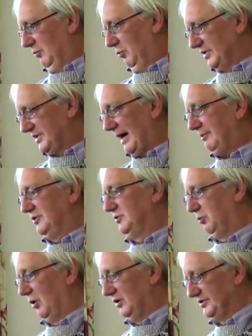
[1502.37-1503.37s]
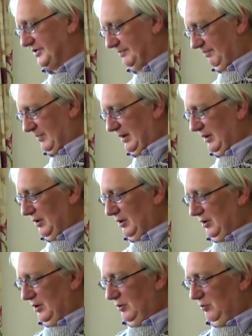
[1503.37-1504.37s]
What happened was,
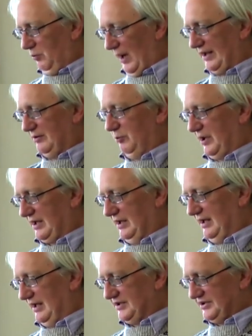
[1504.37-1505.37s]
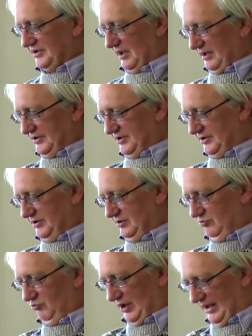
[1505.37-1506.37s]
when WikiLeaks started
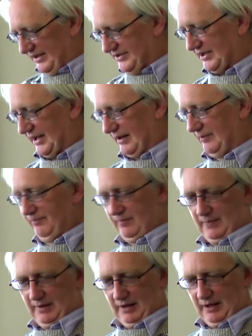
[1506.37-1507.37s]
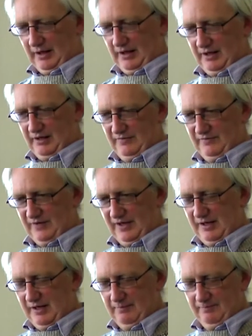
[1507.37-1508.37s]
releasing
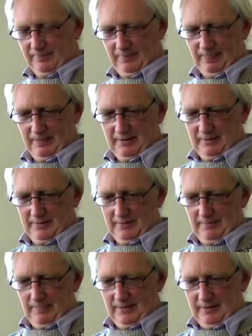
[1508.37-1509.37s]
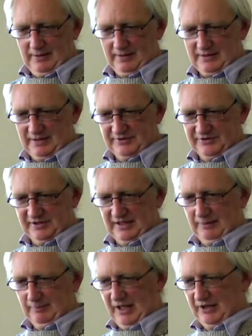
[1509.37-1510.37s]
the Clinton
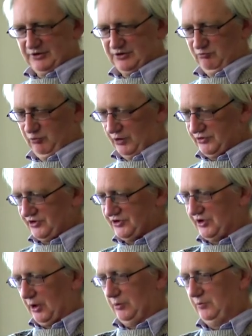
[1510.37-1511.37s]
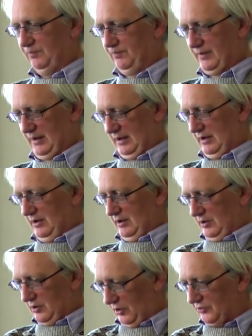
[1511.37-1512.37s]
emails, Roger Stone
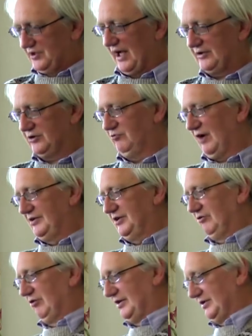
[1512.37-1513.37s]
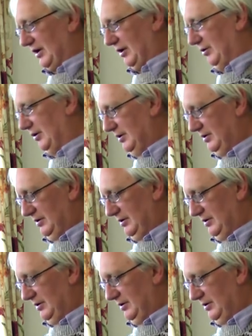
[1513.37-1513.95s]
contacted Randy Pettico,